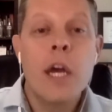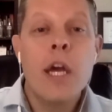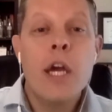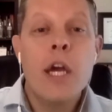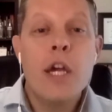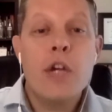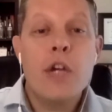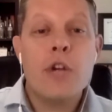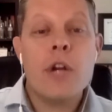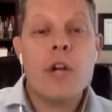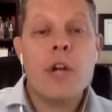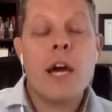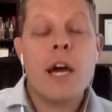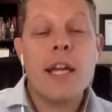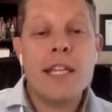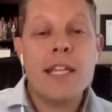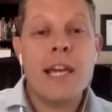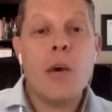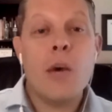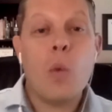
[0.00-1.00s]
you're not
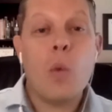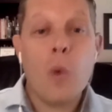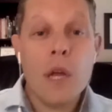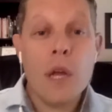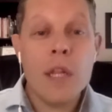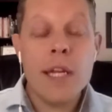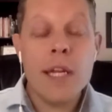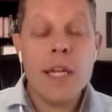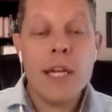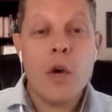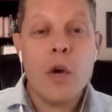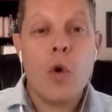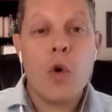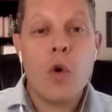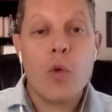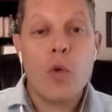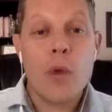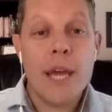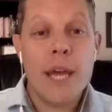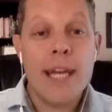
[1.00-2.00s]
yet willing
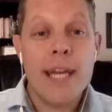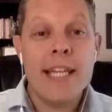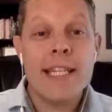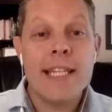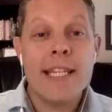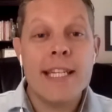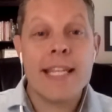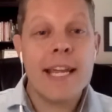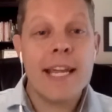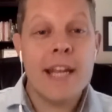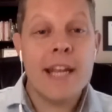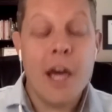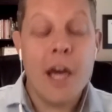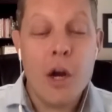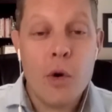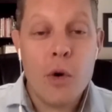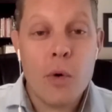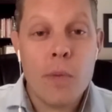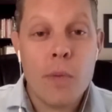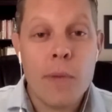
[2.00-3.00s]
or ready to say
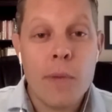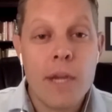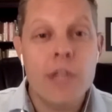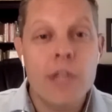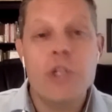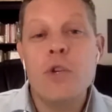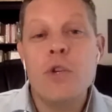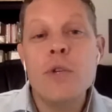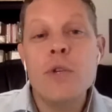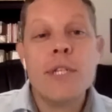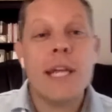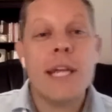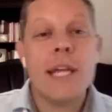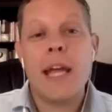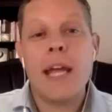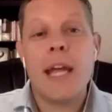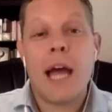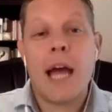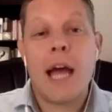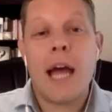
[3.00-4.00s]
no because you
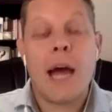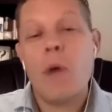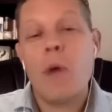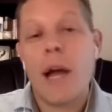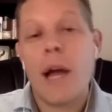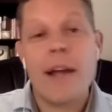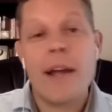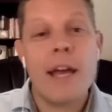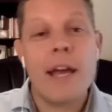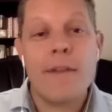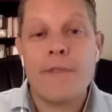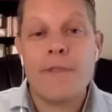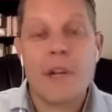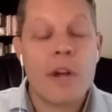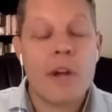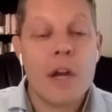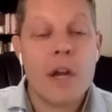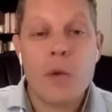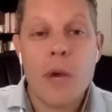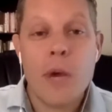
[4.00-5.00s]
say I, got to
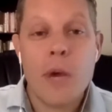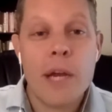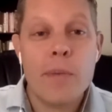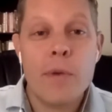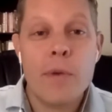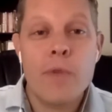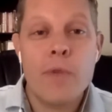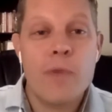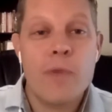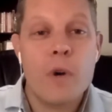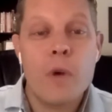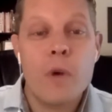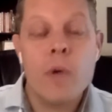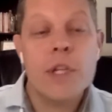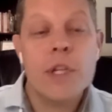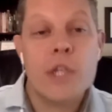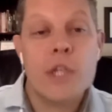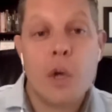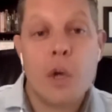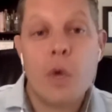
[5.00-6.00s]
figure out a way to move forward
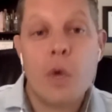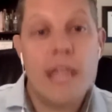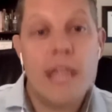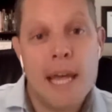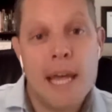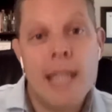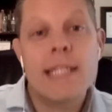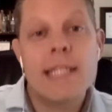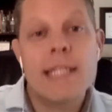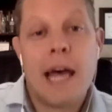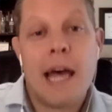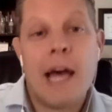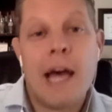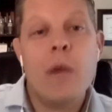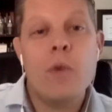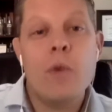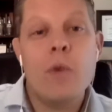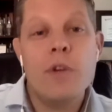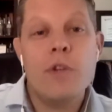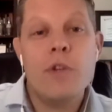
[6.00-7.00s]
so yes i
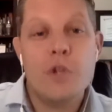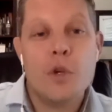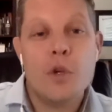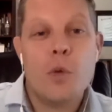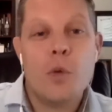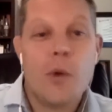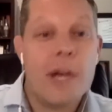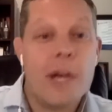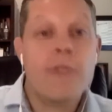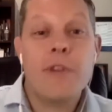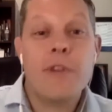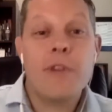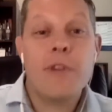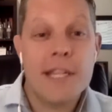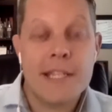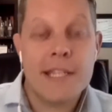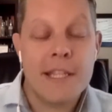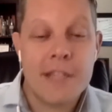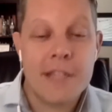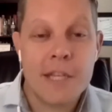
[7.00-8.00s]
will do whatever it
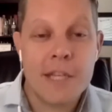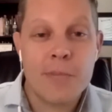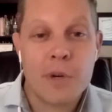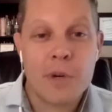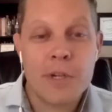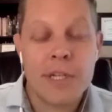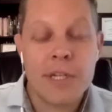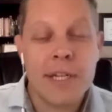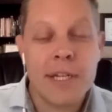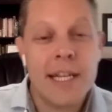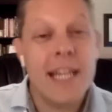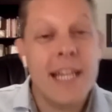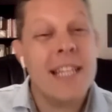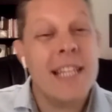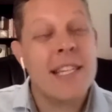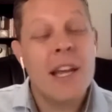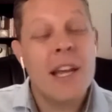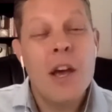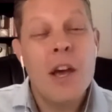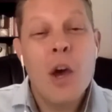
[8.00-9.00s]
is that this person
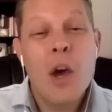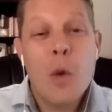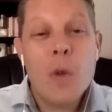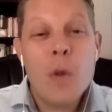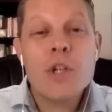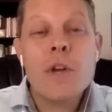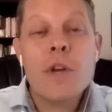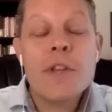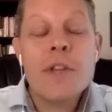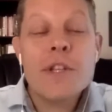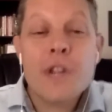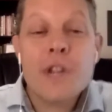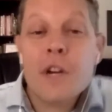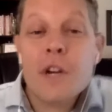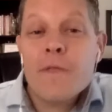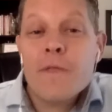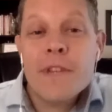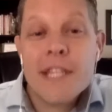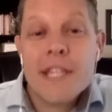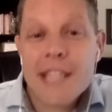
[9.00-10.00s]
needs mm-hmm. which on the
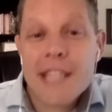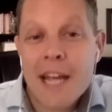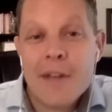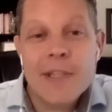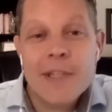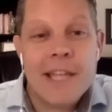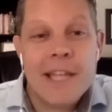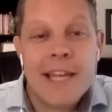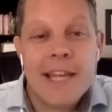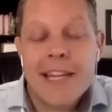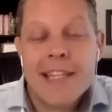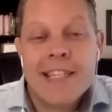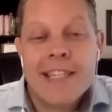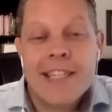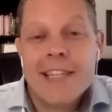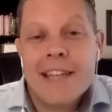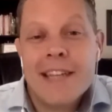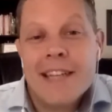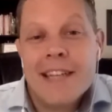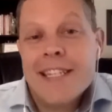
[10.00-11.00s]
surface sounds like it's
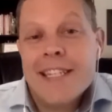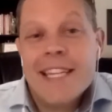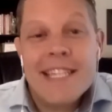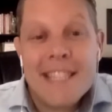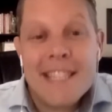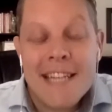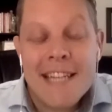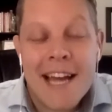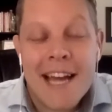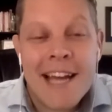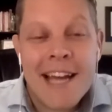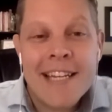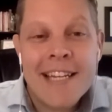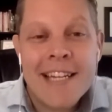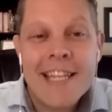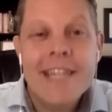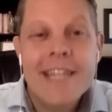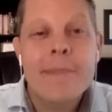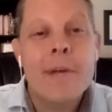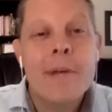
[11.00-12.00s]
a, a decent
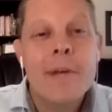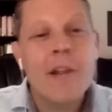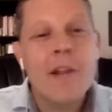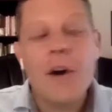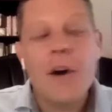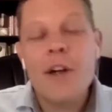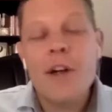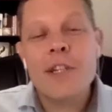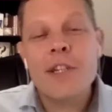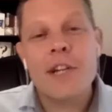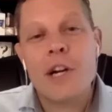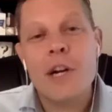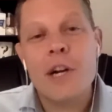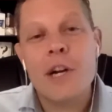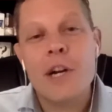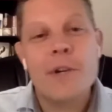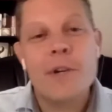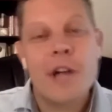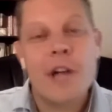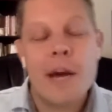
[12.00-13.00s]
idea but long
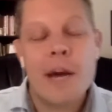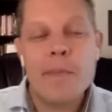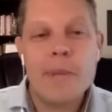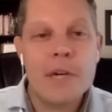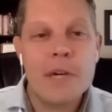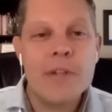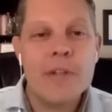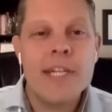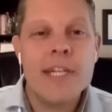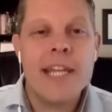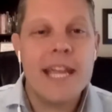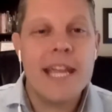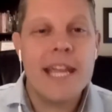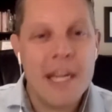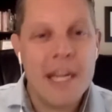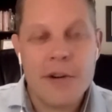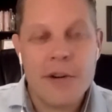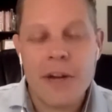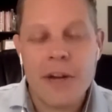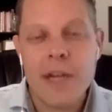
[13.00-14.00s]
term you're not building
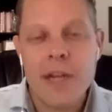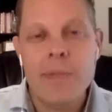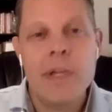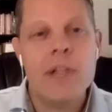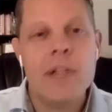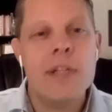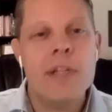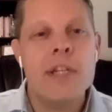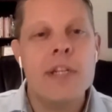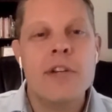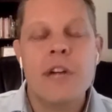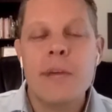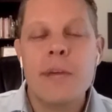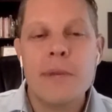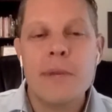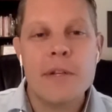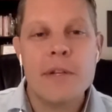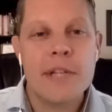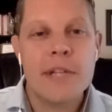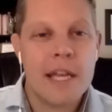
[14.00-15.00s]
any credibility you're
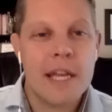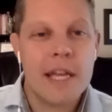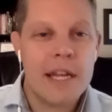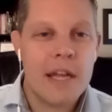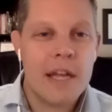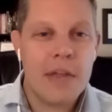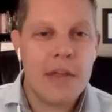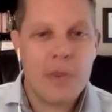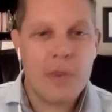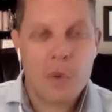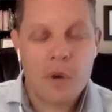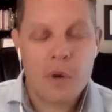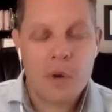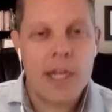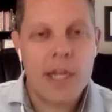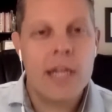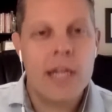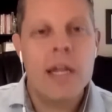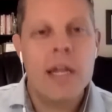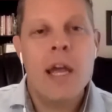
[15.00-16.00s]
not building any
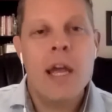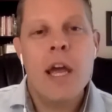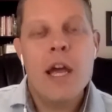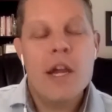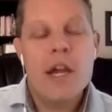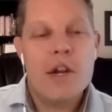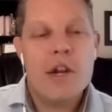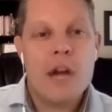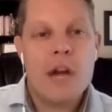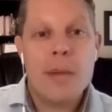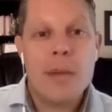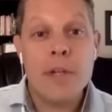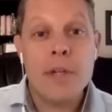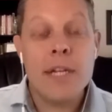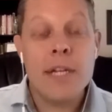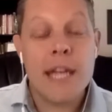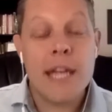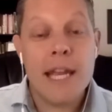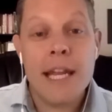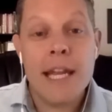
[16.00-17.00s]
authority you're not
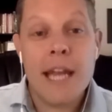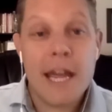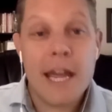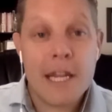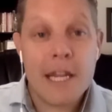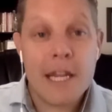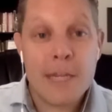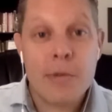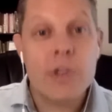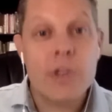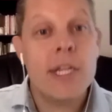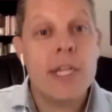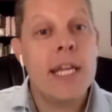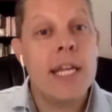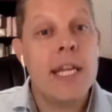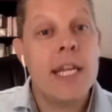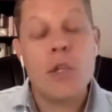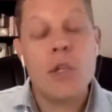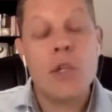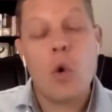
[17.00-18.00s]
building any
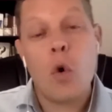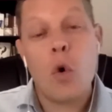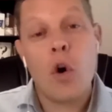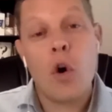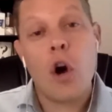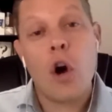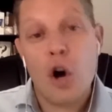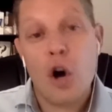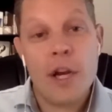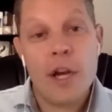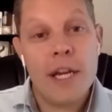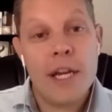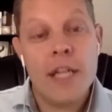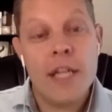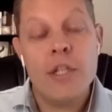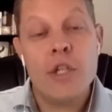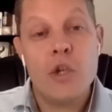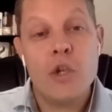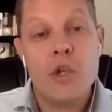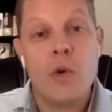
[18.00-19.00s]
expertise or
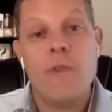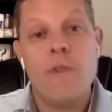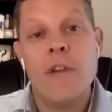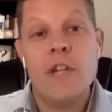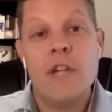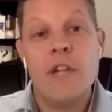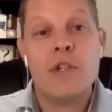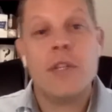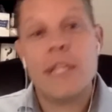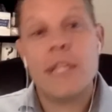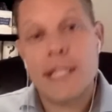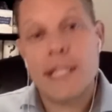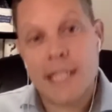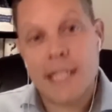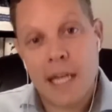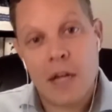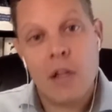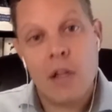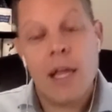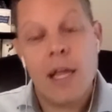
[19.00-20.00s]
audience to eventually
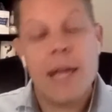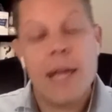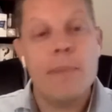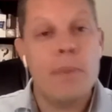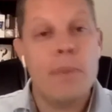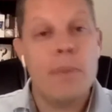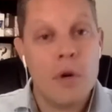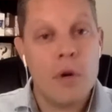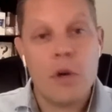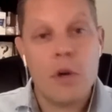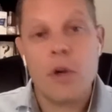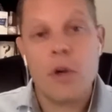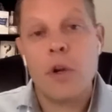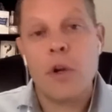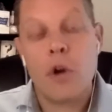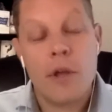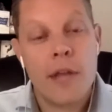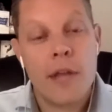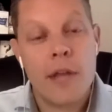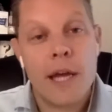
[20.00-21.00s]
sell a book or an
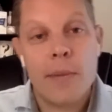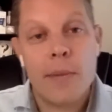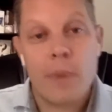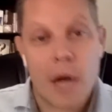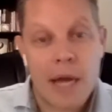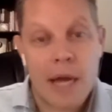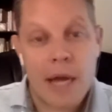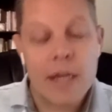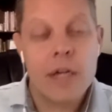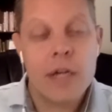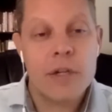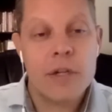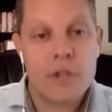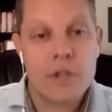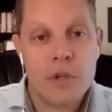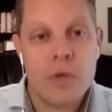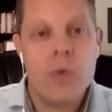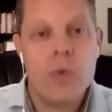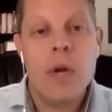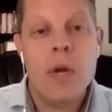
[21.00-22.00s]
online product
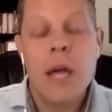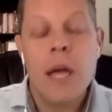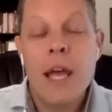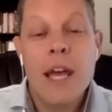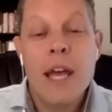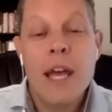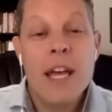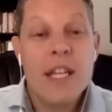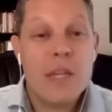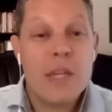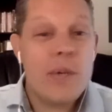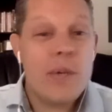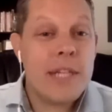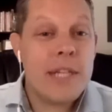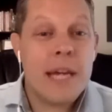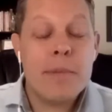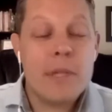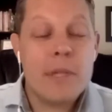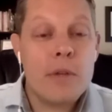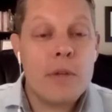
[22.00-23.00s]
to so it's
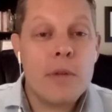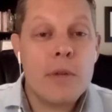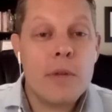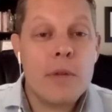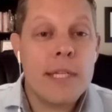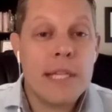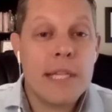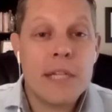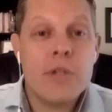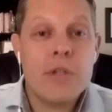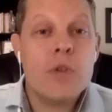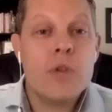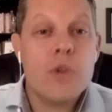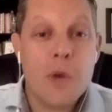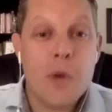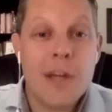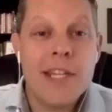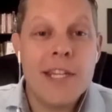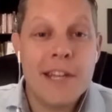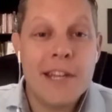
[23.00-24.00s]
absolutely essential
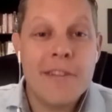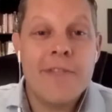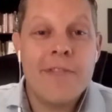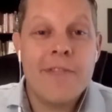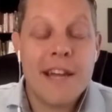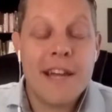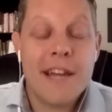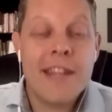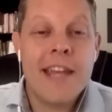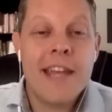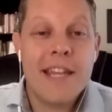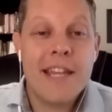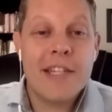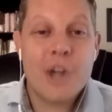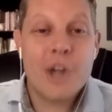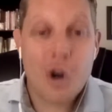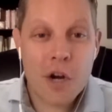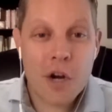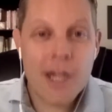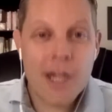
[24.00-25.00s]
to identify that
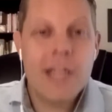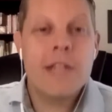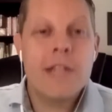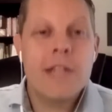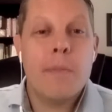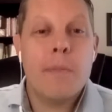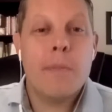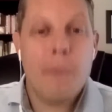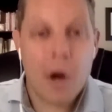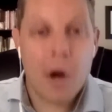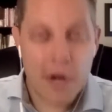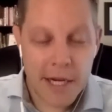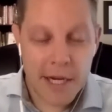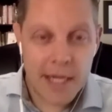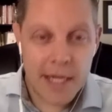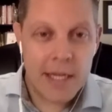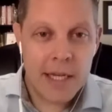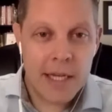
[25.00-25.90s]
target market